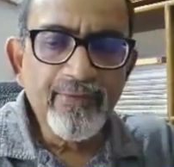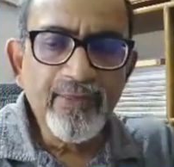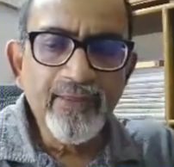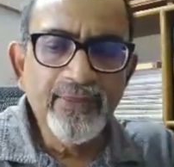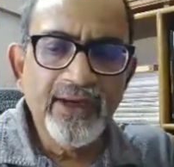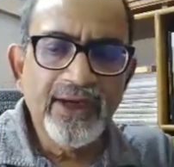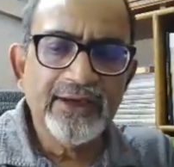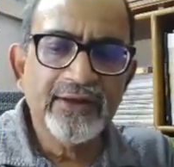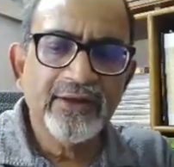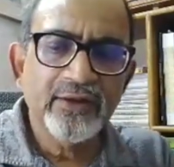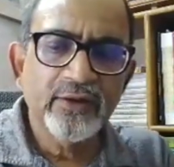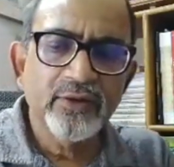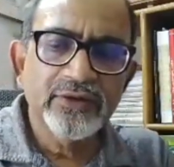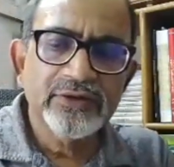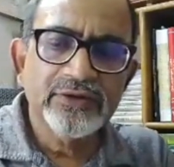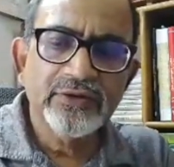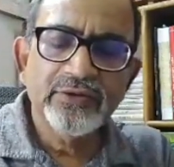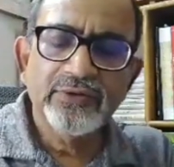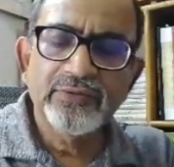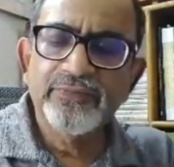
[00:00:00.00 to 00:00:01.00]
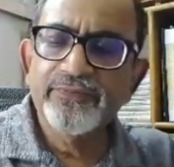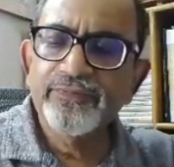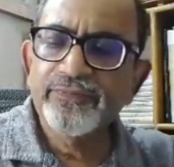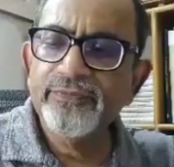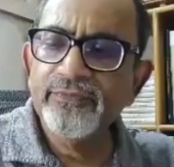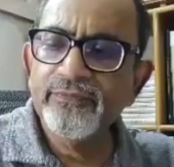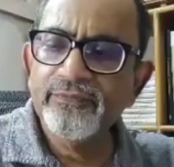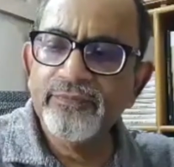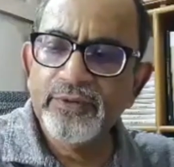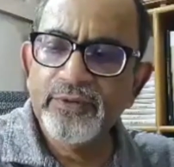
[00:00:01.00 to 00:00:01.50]
That can also
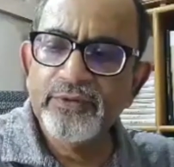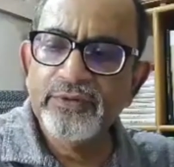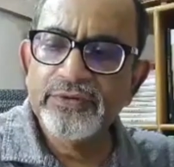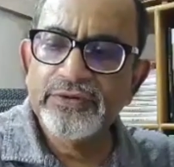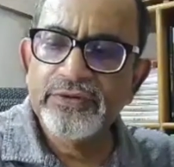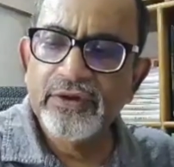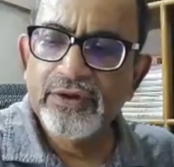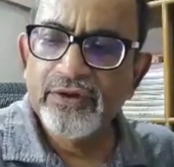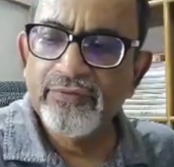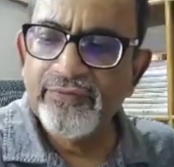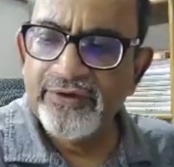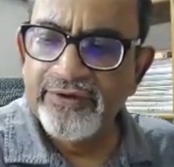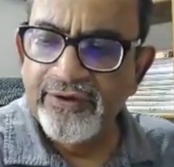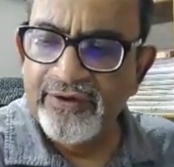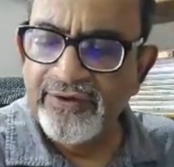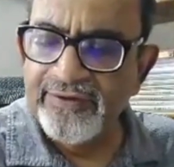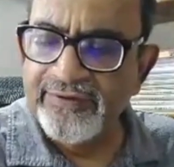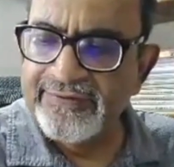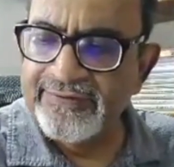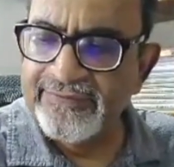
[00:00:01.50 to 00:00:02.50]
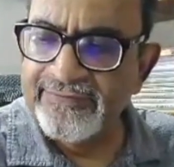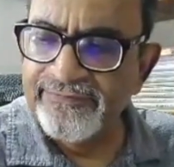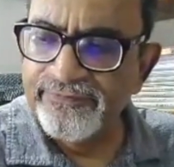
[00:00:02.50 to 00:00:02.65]
produce a lot of injuries.